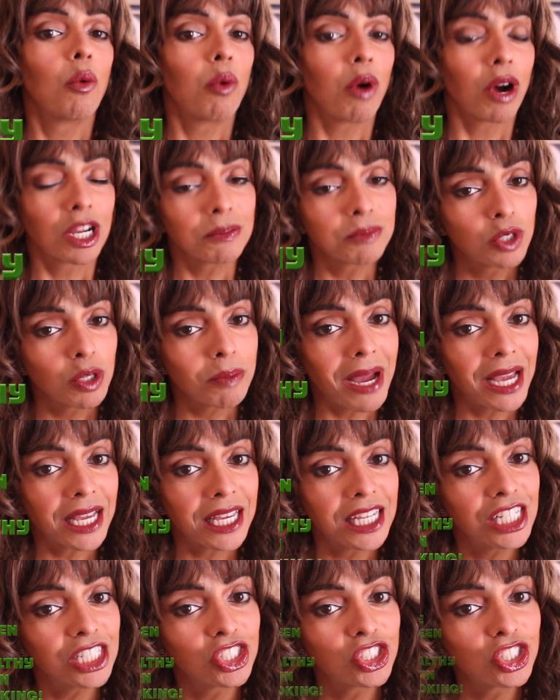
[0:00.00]
Welcome to my
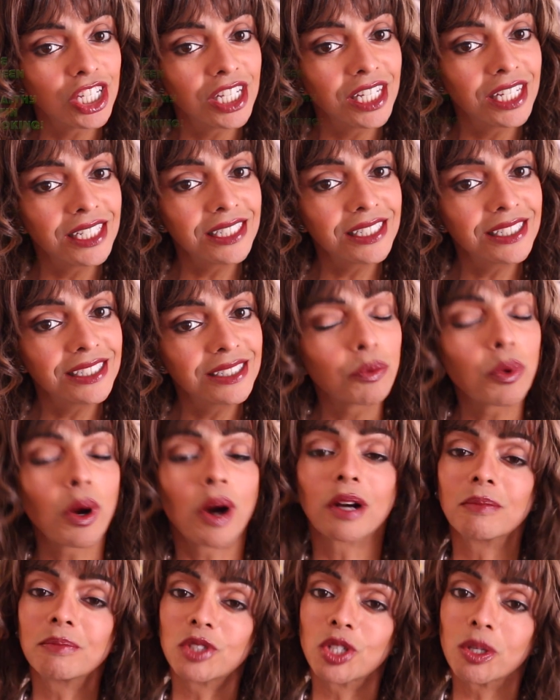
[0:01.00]
kitchen,
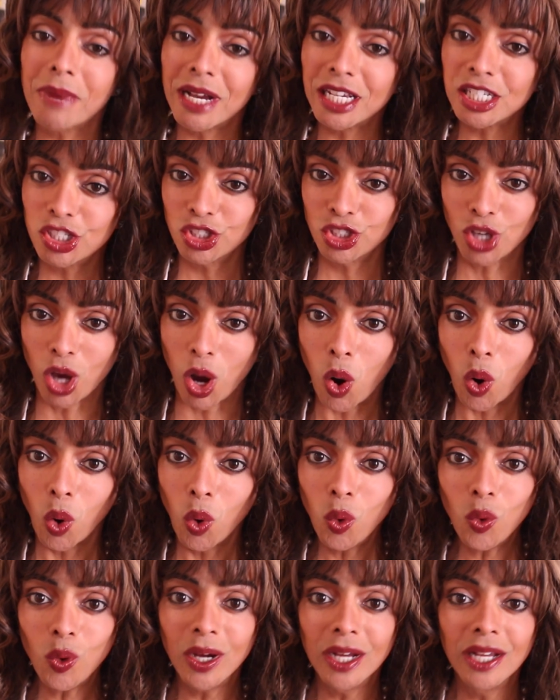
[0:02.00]
welcome to my
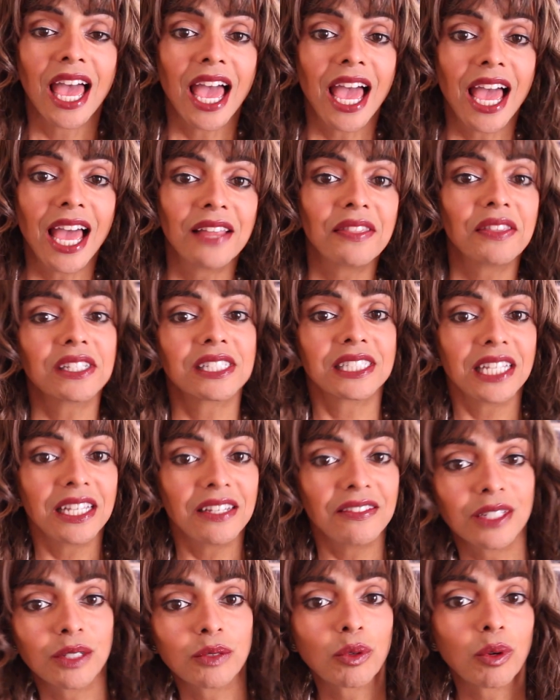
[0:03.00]
show. And this
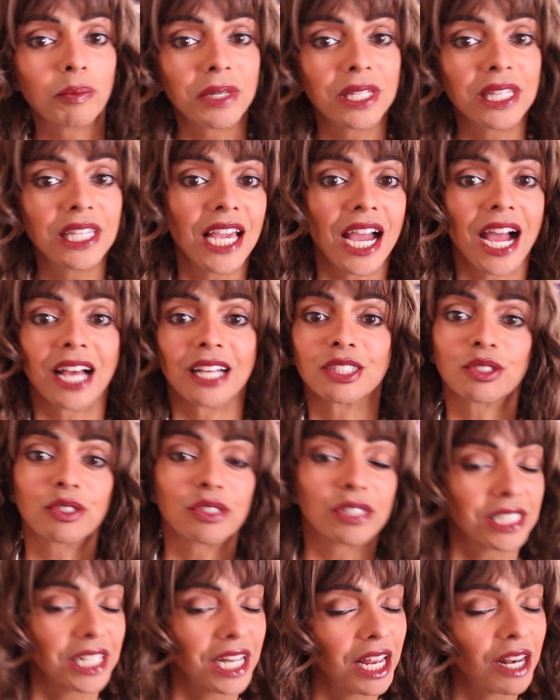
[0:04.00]
evening will be the
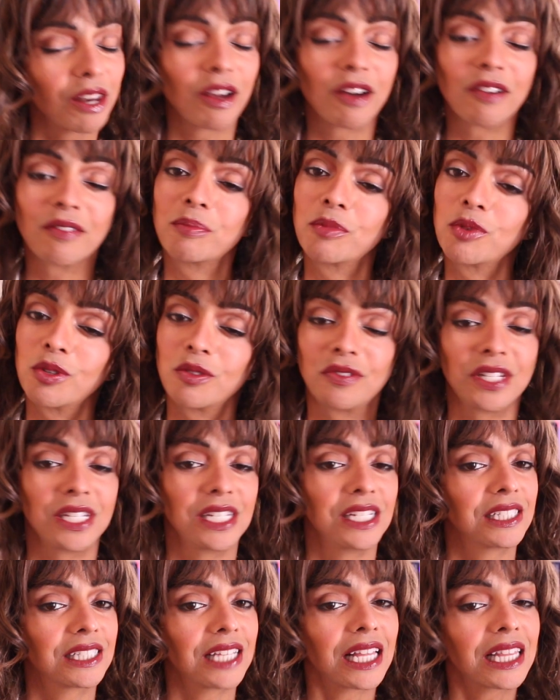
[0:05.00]
Oscars, and I love
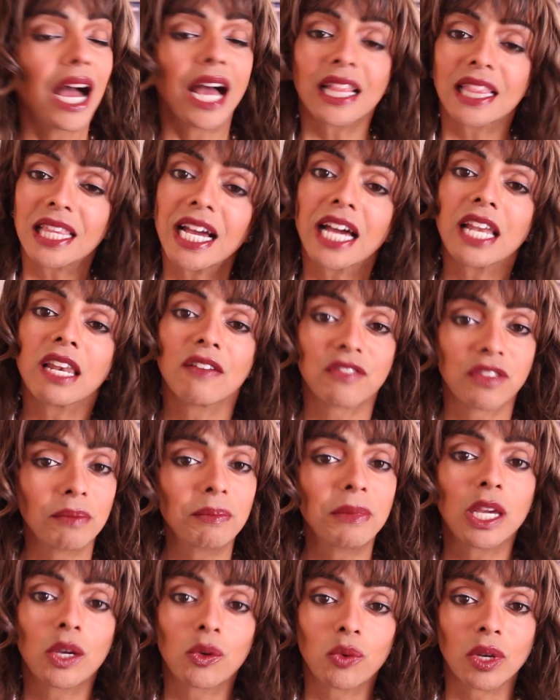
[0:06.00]
movies. I think I love
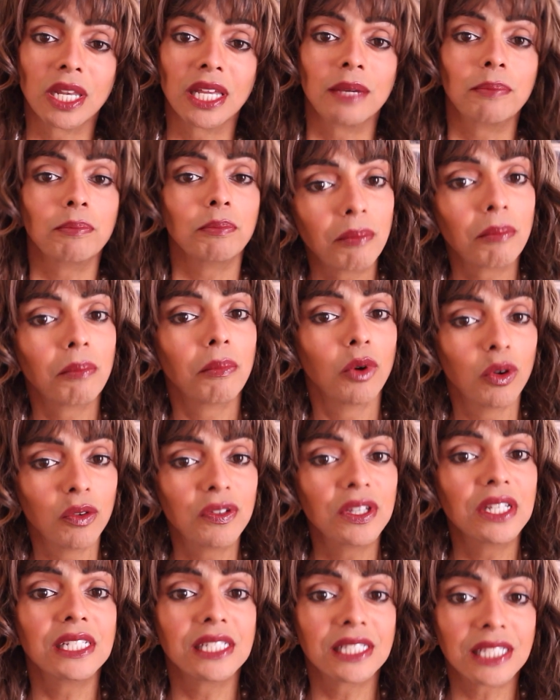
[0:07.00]
them equally,
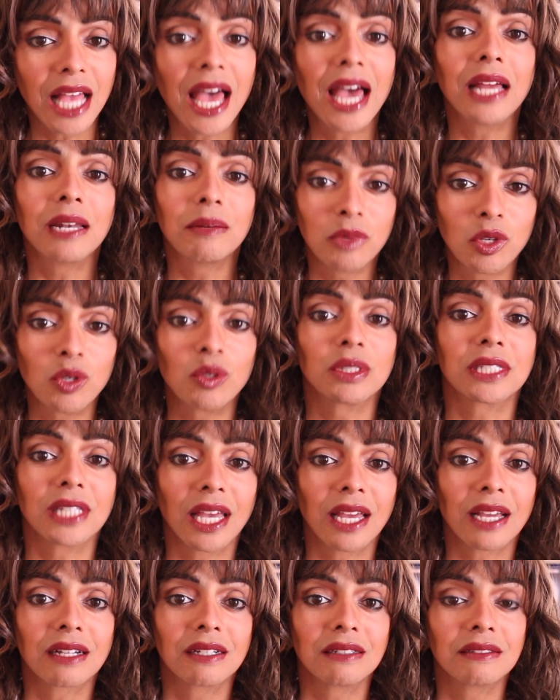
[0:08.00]
movies and
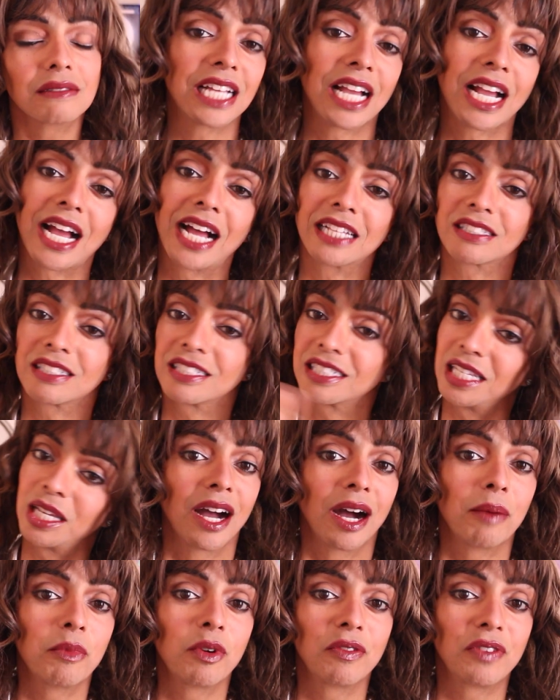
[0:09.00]
music. I got to see
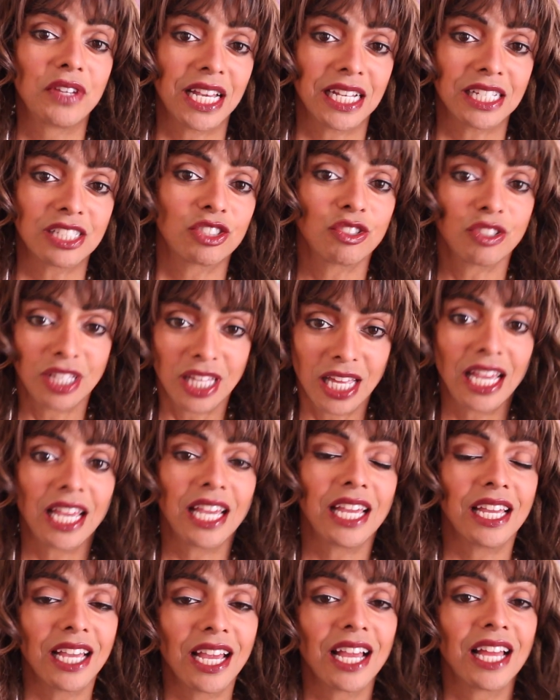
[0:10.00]
a movie
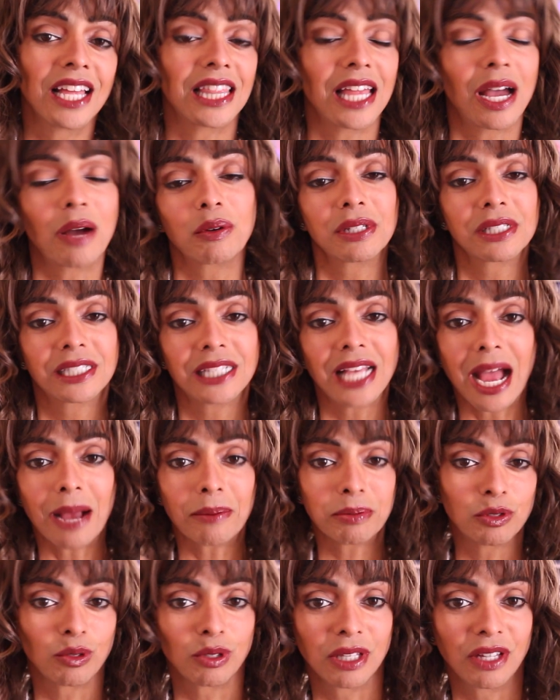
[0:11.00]
yesterday that was
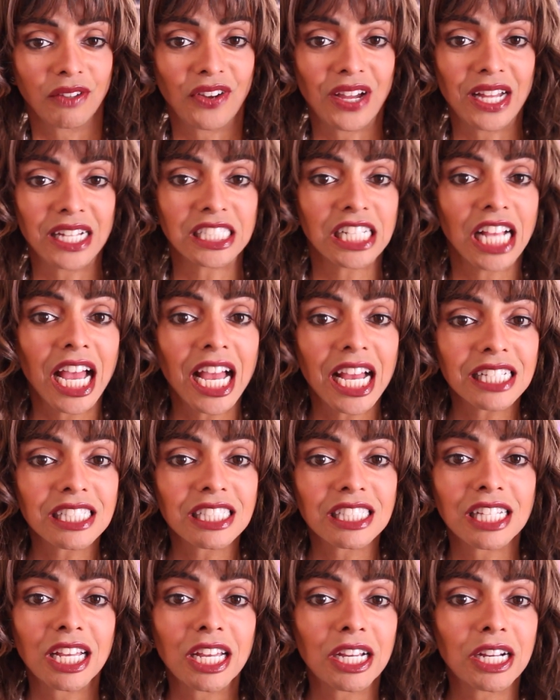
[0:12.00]
absolutely
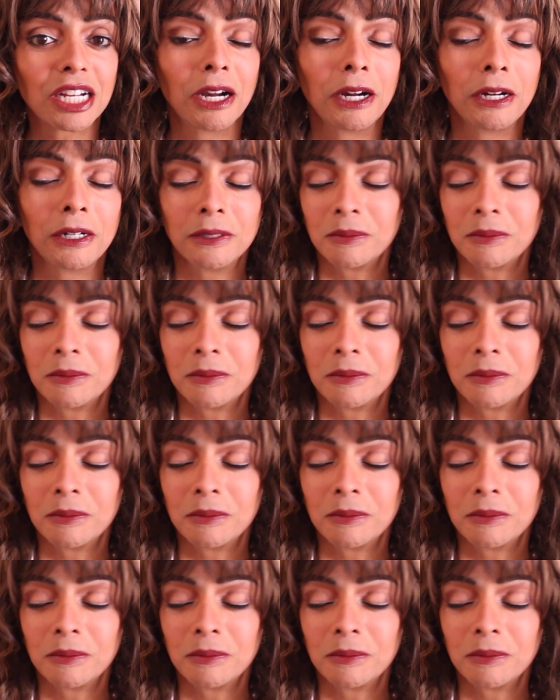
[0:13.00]
fantastic.